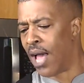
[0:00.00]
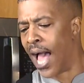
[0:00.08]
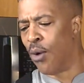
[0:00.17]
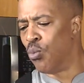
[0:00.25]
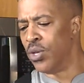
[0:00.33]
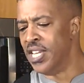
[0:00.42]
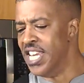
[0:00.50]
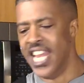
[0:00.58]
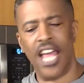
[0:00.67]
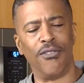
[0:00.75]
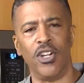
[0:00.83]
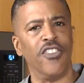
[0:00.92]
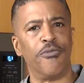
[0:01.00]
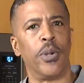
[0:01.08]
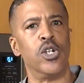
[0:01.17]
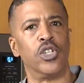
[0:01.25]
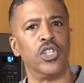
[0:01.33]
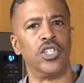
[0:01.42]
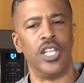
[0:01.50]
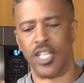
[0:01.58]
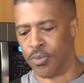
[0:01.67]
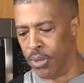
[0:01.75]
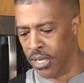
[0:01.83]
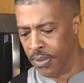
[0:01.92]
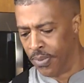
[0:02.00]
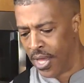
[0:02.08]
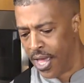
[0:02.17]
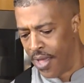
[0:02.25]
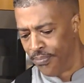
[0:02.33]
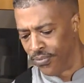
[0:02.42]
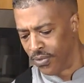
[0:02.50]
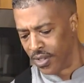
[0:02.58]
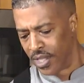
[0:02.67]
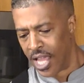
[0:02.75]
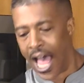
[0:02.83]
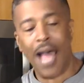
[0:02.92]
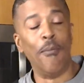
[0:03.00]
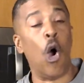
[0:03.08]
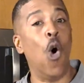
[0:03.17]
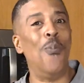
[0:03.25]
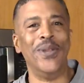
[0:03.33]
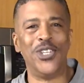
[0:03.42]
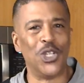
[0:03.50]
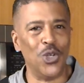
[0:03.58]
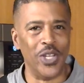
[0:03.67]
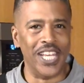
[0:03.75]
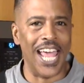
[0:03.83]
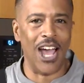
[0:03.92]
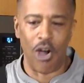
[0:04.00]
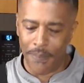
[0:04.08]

I would never have purchased this, but I'm open to it now.